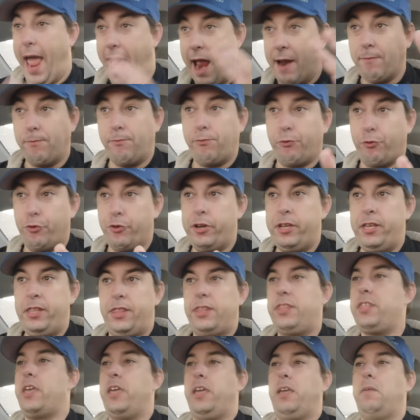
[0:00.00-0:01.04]

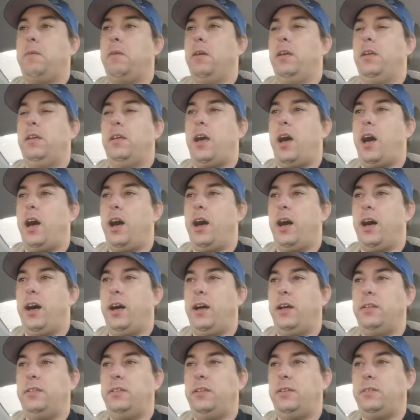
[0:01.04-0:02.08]
everything
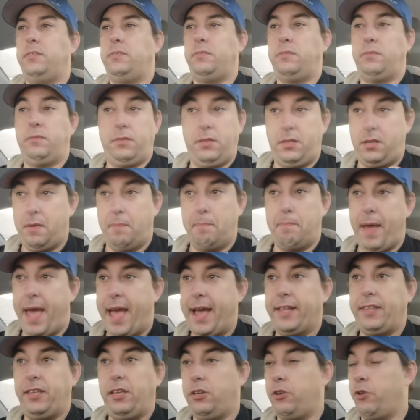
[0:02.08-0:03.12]
uh
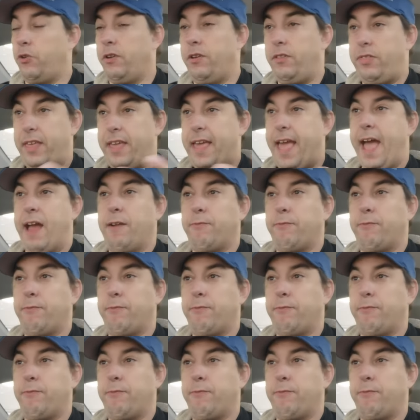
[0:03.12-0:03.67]
companion or the